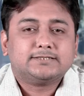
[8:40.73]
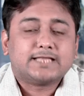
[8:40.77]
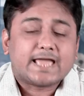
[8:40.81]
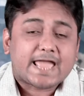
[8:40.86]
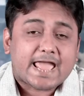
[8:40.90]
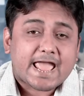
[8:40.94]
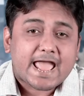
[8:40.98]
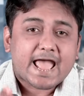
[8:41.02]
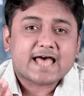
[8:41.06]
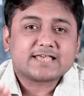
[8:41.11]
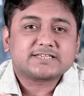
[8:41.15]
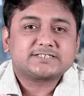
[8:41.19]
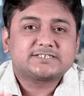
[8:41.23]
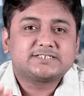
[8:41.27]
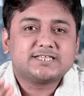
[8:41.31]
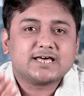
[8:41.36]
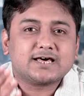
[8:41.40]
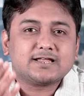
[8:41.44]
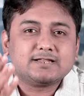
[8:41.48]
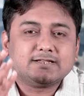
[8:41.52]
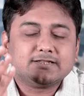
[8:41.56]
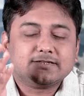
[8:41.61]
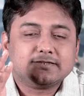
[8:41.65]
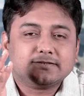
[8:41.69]
as
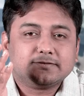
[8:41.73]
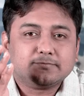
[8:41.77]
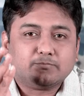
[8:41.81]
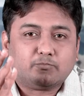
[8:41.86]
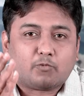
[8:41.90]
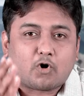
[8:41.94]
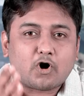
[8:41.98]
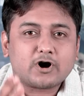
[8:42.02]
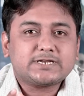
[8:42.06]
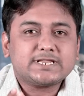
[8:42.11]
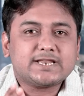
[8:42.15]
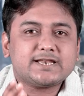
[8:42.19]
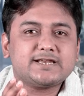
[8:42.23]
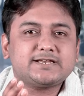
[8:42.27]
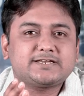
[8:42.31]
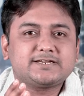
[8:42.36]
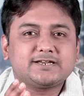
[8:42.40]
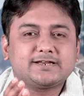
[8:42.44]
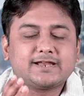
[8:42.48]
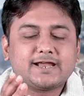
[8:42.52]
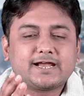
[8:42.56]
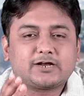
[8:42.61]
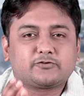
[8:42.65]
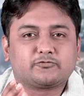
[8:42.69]
the mortality
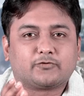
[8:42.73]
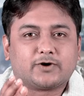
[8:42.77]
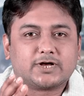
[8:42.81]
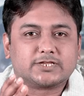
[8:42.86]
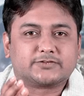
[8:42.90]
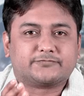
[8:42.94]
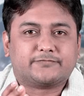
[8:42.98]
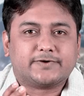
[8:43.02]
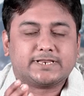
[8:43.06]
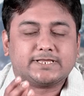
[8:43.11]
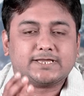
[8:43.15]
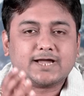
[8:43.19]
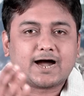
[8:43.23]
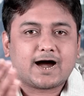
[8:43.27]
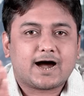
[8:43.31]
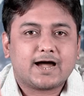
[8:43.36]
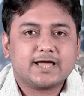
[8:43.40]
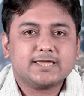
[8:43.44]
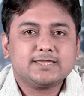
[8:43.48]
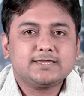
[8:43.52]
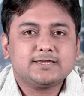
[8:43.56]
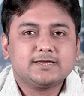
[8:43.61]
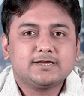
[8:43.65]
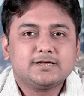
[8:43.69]
rate was very
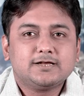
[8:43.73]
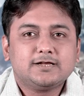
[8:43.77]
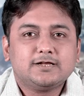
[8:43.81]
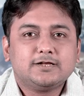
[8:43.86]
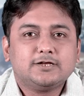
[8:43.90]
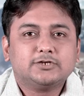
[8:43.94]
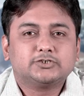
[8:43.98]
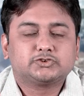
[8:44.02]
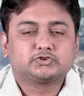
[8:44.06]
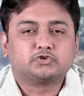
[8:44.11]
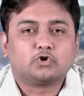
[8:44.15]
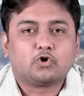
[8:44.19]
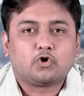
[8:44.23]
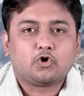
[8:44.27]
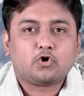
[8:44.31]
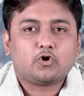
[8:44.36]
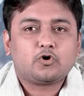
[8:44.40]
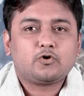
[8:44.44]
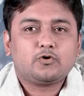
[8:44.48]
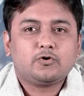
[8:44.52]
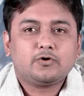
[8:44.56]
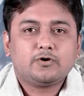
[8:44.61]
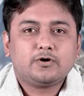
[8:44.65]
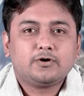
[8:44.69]
high,
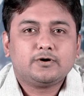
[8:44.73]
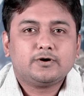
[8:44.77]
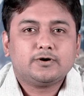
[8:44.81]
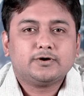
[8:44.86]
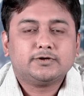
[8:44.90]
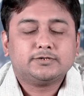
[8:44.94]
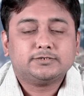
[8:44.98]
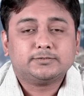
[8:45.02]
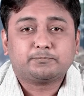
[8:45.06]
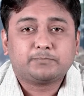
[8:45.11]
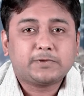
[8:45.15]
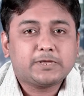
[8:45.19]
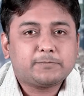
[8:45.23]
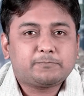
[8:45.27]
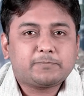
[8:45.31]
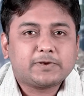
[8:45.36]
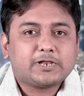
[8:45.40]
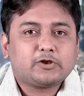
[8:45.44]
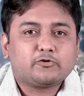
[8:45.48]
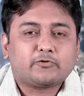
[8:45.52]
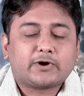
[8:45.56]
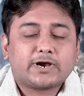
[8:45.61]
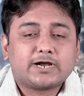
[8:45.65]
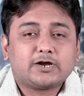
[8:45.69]
so
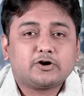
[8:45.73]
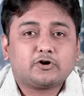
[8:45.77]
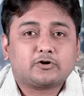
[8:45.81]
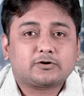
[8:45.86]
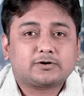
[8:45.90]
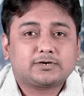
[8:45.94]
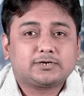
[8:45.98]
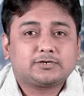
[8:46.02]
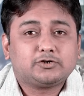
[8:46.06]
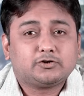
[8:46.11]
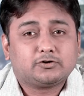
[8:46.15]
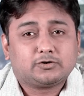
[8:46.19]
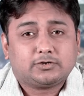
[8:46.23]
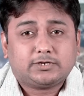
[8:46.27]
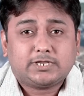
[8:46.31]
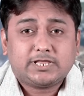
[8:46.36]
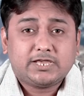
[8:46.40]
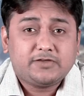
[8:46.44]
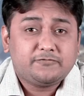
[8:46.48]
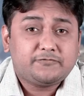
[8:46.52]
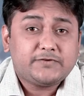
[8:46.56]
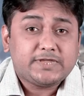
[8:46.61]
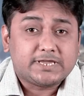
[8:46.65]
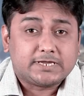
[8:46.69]
people were not
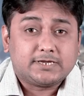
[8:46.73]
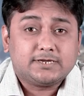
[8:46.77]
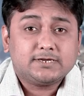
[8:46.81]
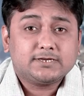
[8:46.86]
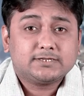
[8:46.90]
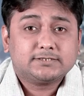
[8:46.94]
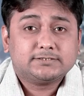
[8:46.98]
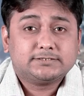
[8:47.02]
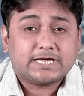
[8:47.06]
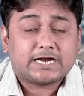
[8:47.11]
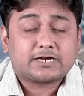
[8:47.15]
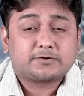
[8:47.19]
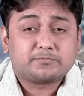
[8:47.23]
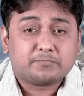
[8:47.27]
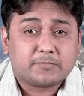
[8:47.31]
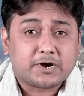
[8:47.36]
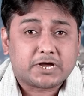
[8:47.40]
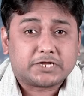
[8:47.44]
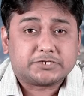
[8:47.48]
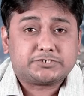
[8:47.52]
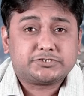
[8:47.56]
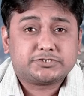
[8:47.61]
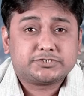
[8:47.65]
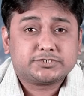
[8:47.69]
living that
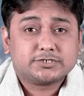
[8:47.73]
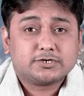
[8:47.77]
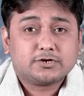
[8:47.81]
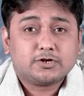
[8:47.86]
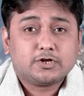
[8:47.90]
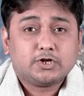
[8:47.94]
much.